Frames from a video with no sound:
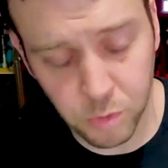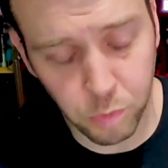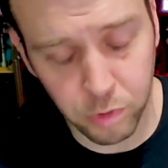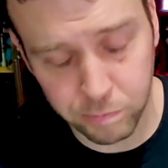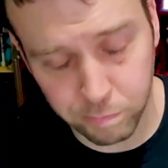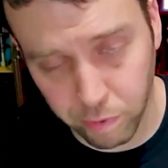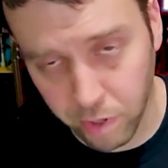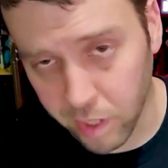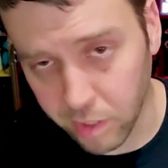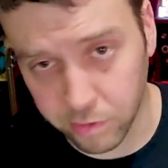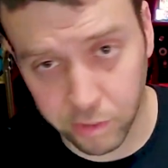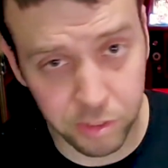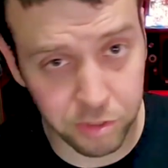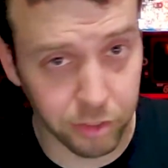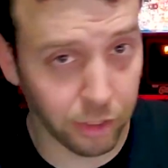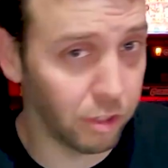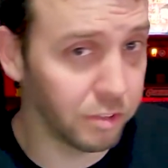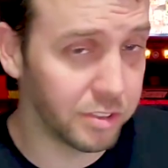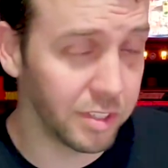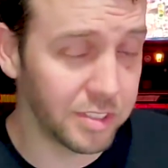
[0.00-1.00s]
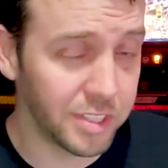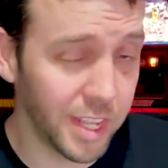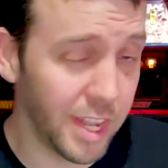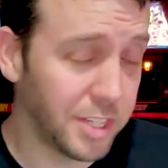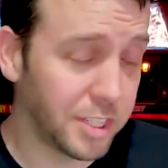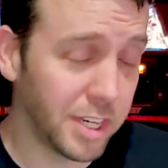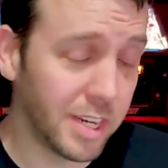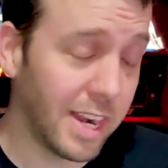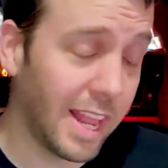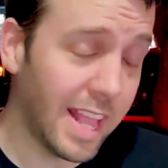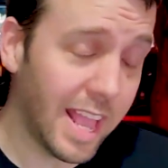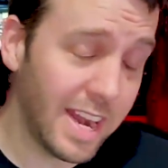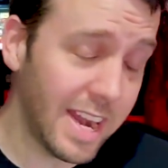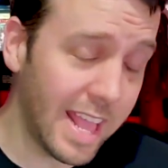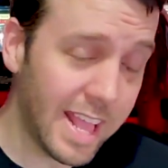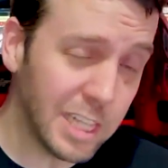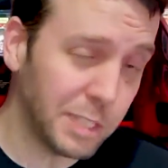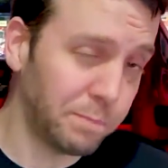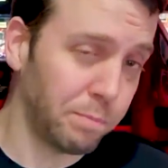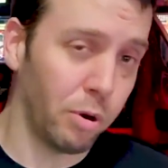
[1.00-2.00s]
was brought to Stern's attention, and
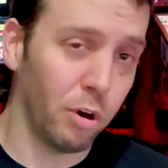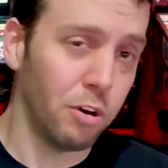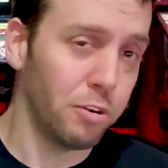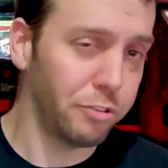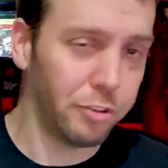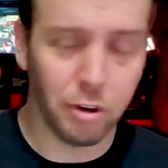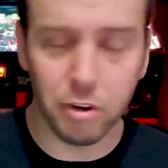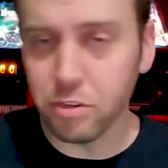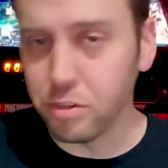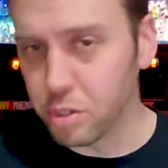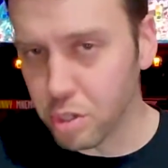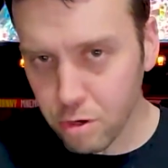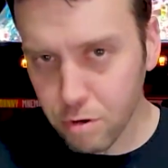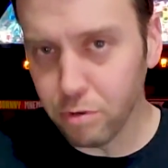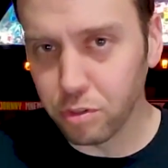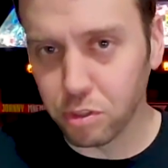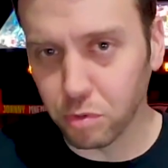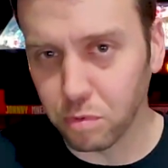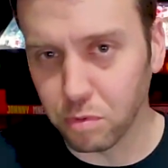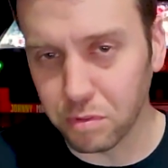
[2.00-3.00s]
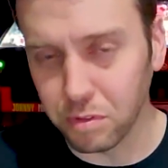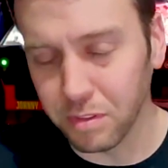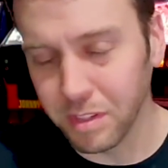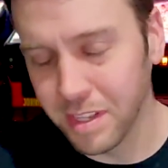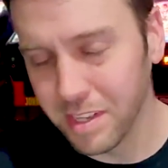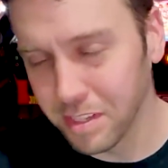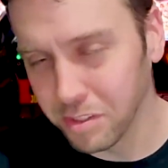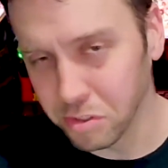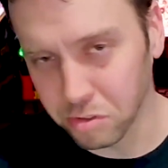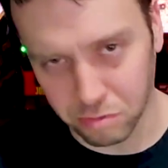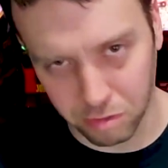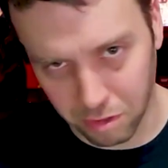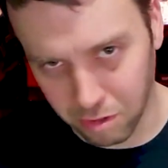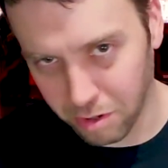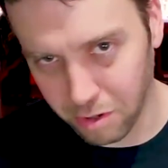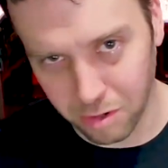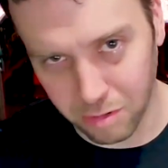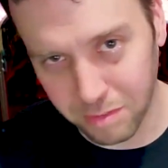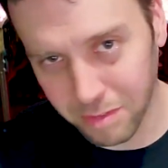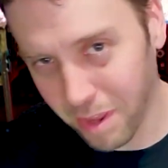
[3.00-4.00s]
as per their usual,
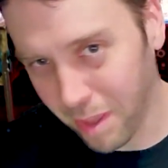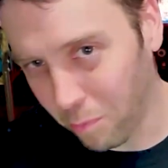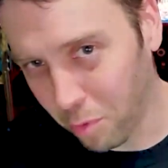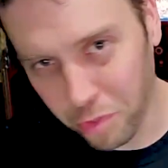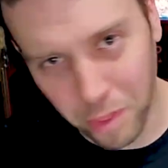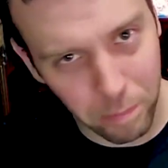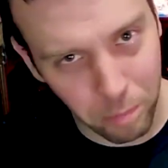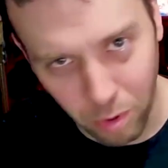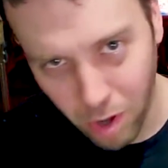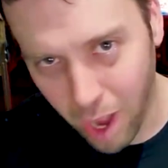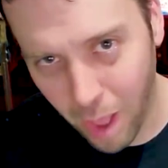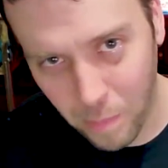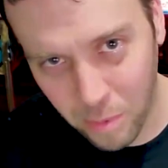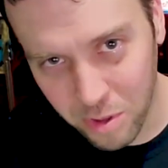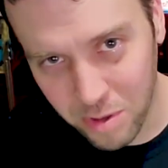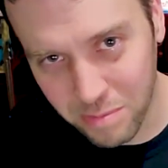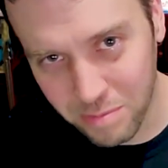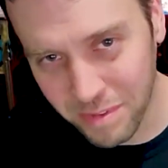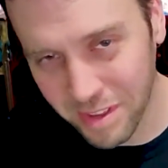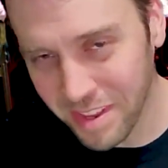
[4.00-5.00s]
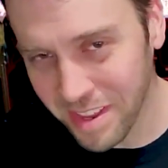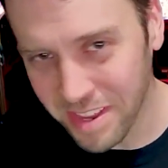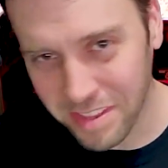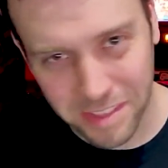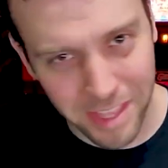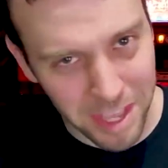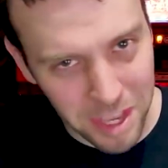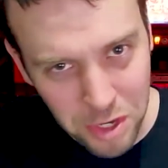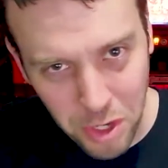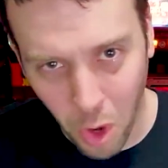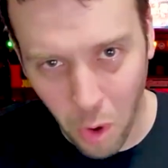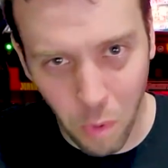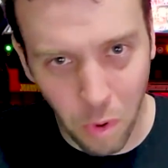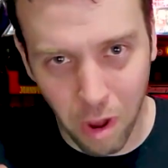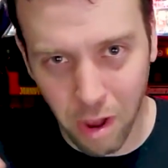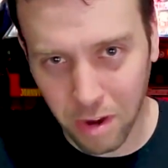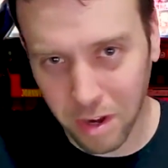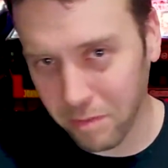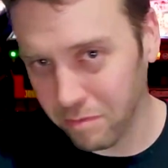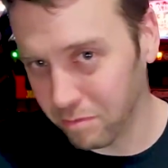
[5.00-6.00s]
Stern, with a problem, they go
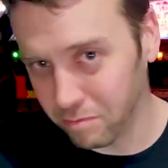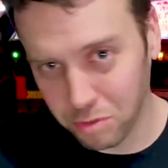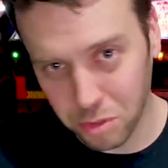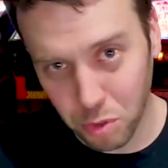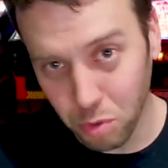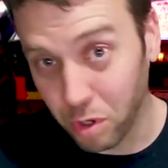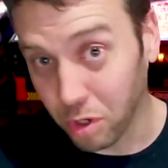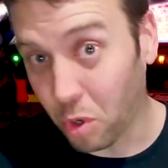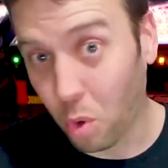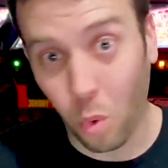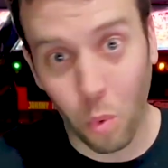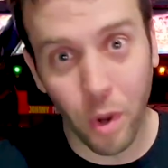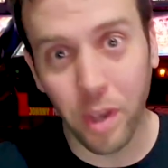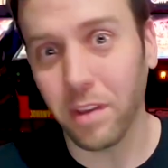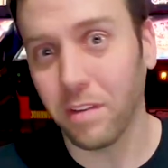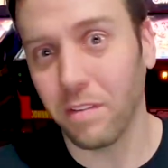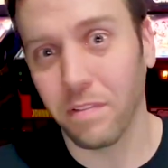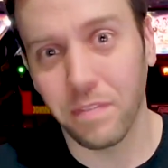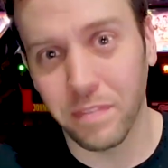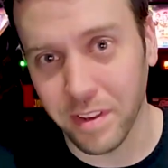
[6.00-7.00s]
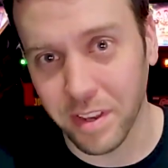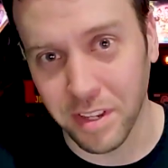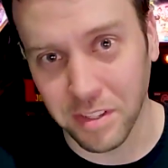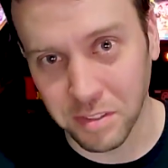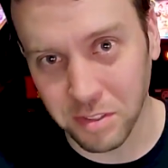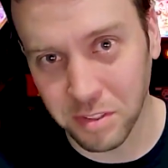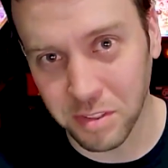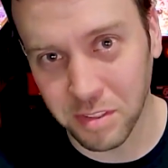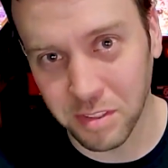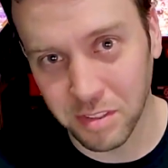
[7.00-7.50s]
on and do a quick fix.